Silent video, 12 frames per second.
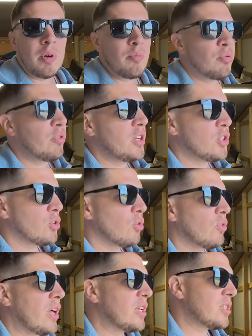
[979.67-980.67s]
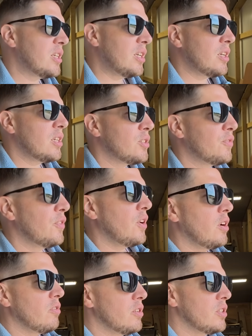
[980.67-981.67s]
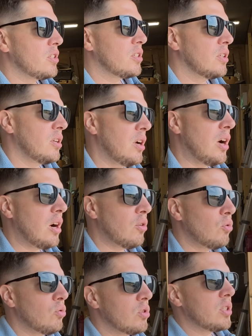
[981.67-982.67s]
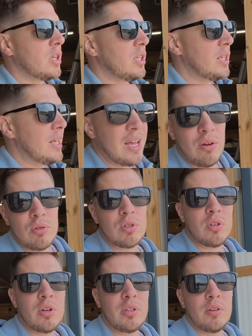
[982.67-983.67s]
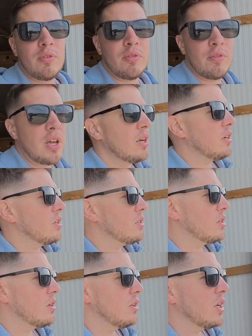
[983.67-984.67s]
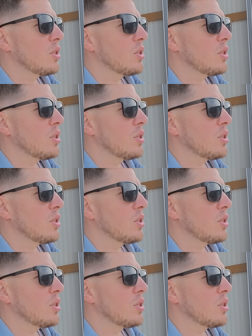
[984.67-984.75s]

But I'm pretty sure that's it as far as holes in the outside of the van are concerned.